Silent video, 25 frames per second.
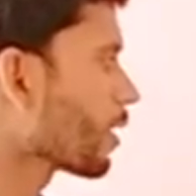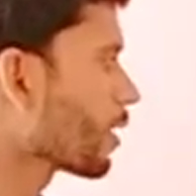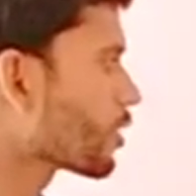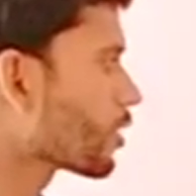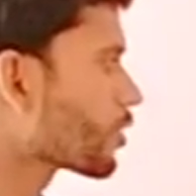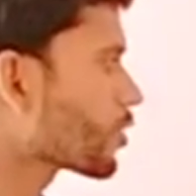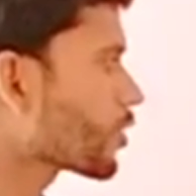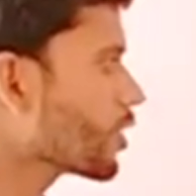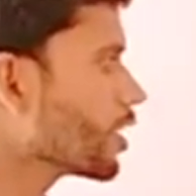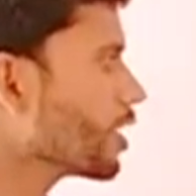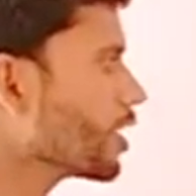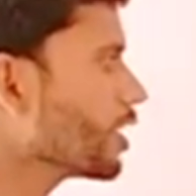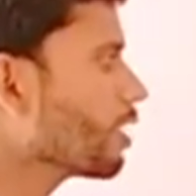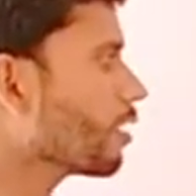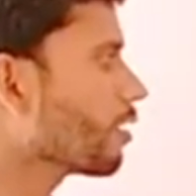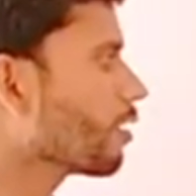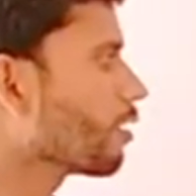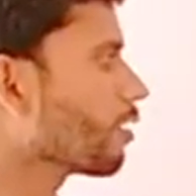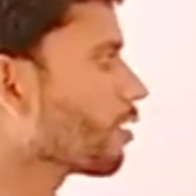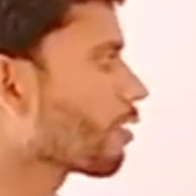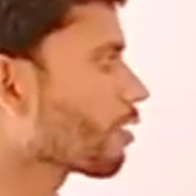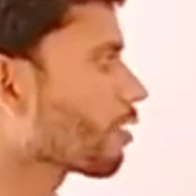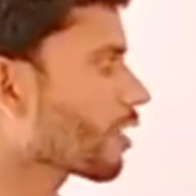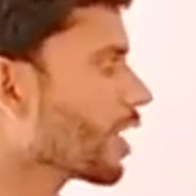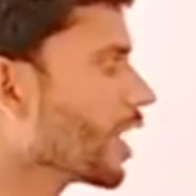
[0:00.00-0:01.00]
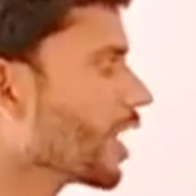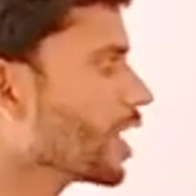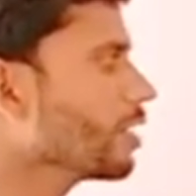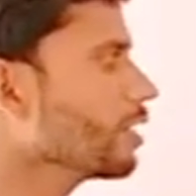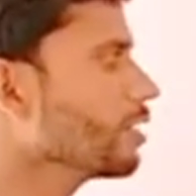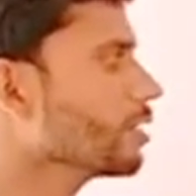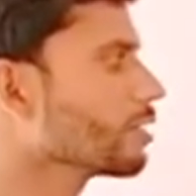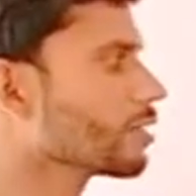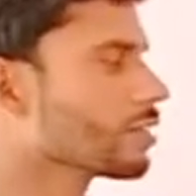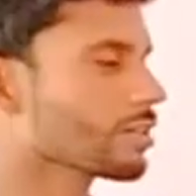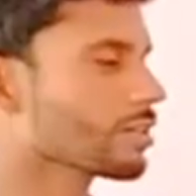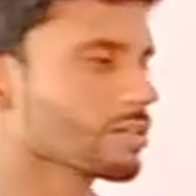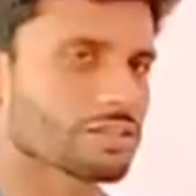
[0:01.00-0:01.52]
She
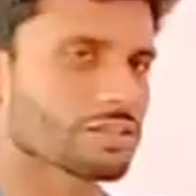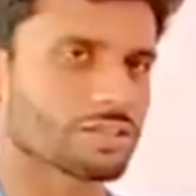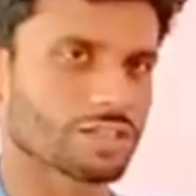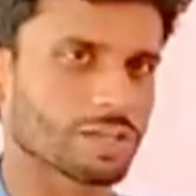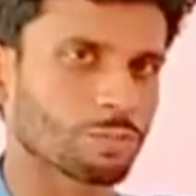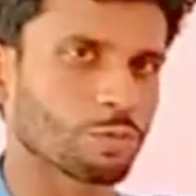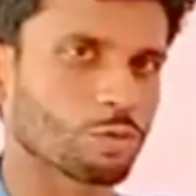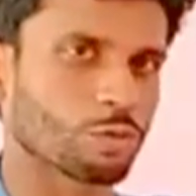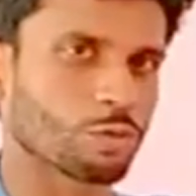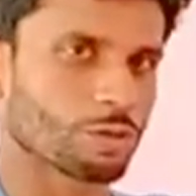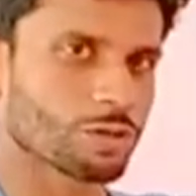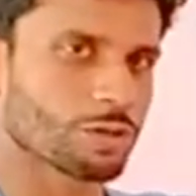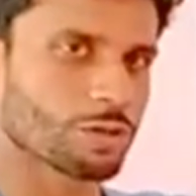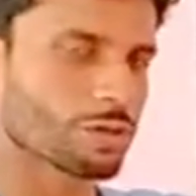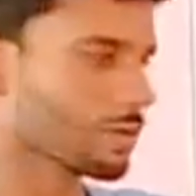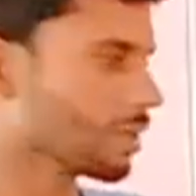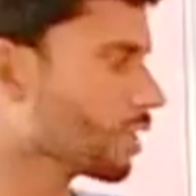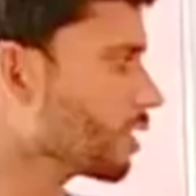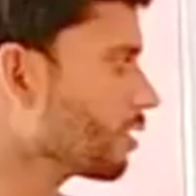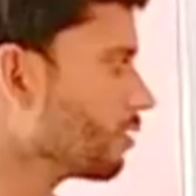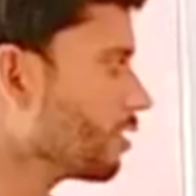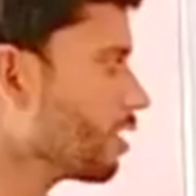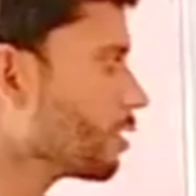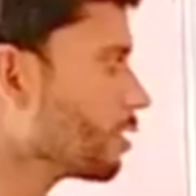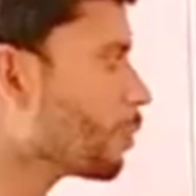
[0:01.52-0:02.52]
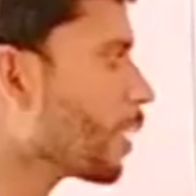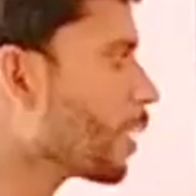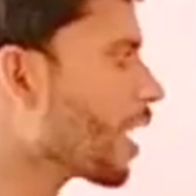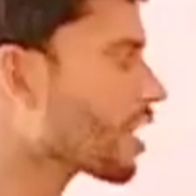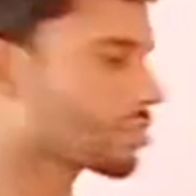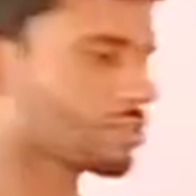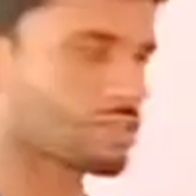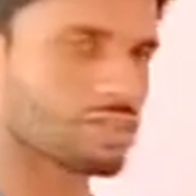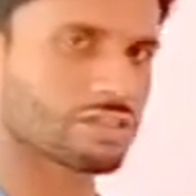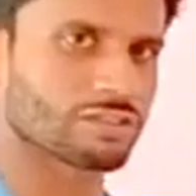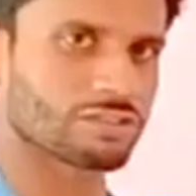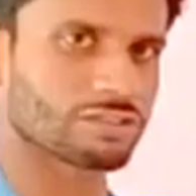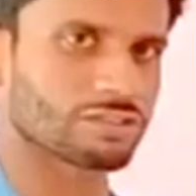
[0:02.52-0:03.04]
read the book. It is in
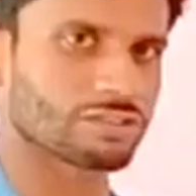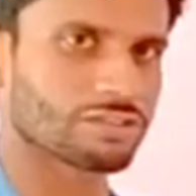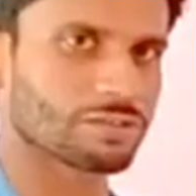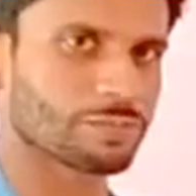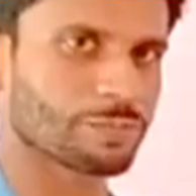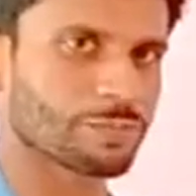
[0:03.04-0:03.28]
past tense.